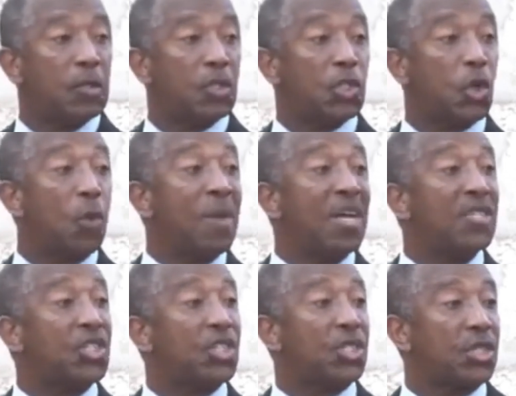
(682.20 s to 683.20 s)
So
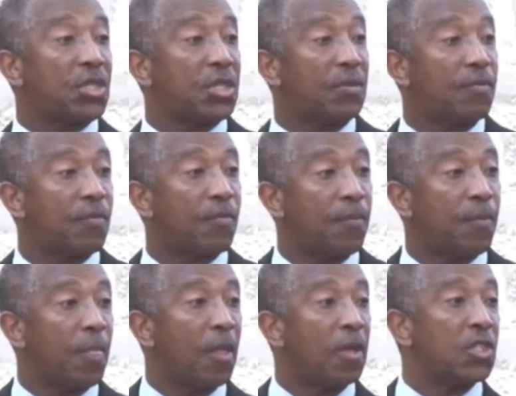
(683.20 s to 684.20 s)
much
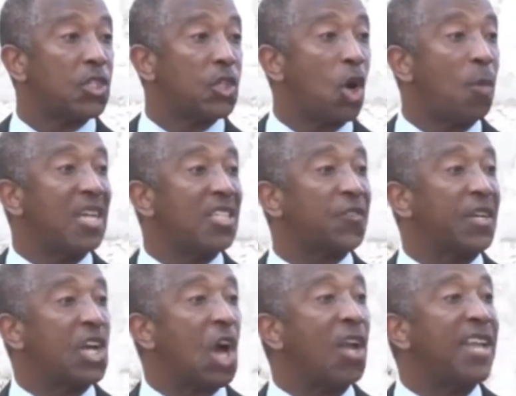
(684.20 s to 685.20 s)

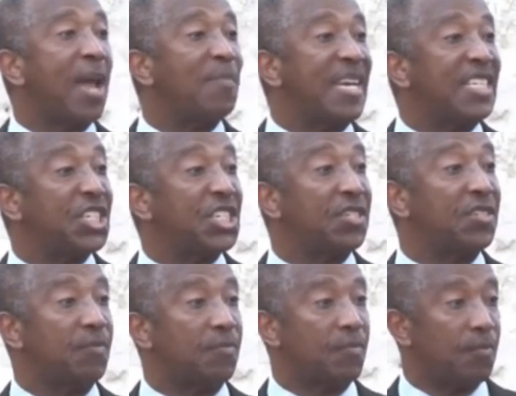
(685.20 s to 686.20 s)
for the
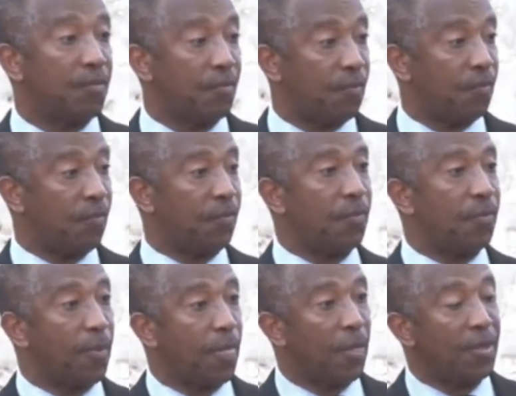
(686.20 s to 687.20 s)
condemnation,
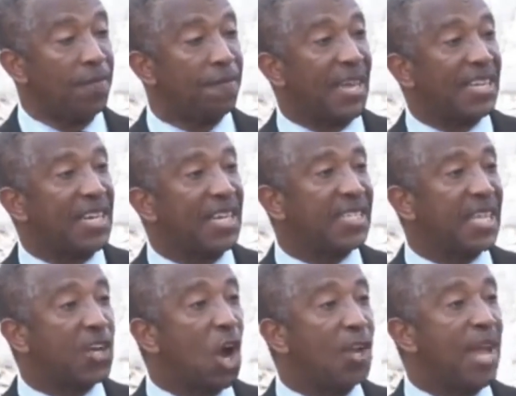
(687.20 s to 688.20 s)
the
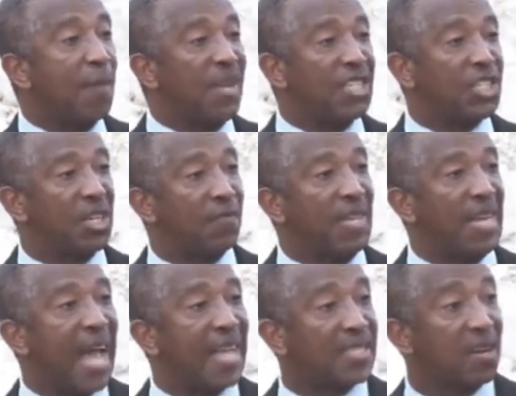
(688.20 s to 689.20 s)
fatalistic condemnation of the
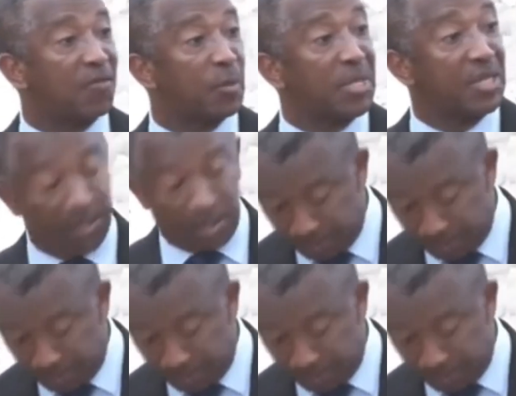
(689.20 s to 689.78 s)
last government.